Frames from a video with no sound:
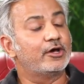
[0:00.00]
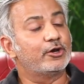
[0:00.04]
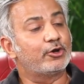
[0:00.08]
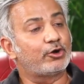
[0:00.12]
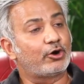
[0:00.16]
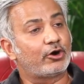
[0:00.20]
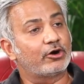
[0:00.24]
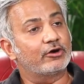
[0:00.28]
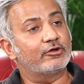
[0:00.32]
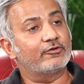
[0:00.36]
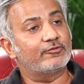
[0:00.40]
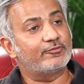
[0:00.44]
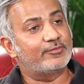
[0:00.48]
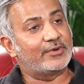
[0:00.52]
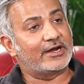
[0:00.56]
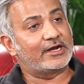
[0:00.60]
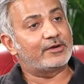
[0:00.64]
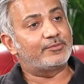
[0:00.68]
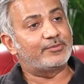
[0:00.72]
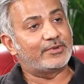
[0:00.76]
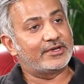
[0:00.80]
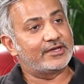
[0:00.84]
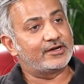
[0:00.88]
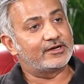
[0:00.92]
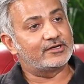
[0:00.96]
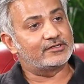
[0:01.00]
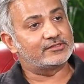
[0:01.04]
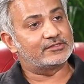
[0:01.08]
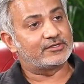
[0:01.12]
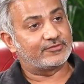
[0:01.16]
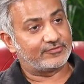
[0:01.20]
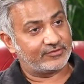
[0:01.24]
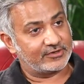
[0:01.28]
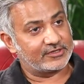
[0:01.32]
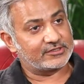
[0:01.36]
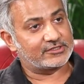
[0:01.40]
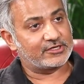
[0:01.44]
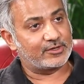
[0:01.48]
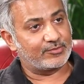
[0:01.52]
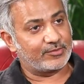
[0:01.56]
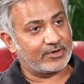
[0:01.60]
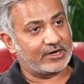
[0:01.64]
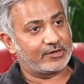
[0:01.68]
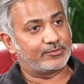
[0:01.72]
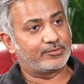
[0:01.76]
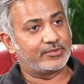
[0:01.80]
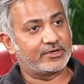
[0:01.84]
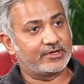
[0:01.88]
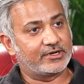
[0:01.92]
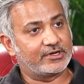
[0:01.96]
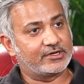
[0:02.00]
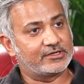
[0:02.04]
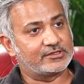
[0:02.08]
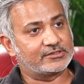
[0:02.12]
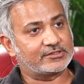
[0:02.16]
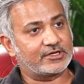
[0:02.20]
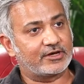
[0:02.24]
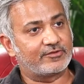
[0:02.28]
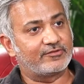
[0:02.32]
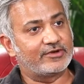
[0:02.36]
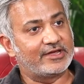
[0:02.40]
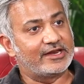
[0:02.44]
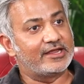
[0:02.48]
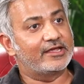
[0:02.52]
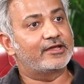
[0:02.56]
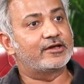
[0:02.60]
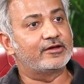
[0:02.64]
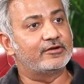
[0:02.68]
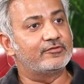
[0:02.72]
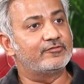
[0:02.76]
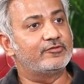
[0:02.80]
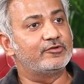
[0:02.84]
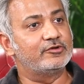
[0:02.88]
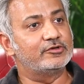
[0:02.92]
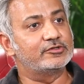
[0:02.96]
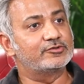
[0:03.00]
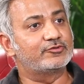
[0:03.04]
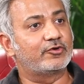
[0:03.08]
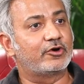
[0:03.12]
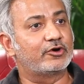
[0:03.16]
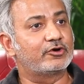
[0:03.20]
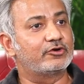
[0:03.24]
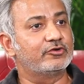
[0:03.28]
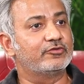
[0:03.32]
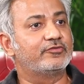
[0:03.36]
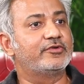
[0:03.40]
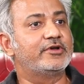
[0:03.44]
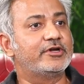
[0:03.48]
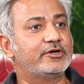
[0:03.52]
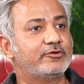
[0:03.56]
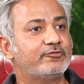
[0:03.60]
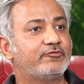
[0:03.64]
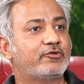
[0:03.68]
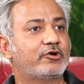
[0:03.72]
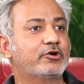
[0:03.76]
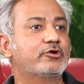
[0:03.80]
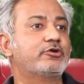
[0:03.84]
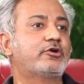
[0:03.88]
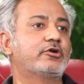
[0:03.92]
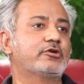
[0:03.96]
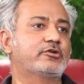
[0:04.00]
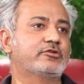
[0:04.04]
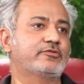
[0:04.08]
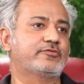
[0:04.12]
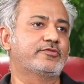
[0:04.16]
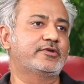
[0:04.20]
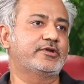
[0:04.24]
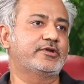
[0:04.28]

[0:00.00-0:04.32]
A lot of pet parents, the first time pet parents are very confused what to feed, what not to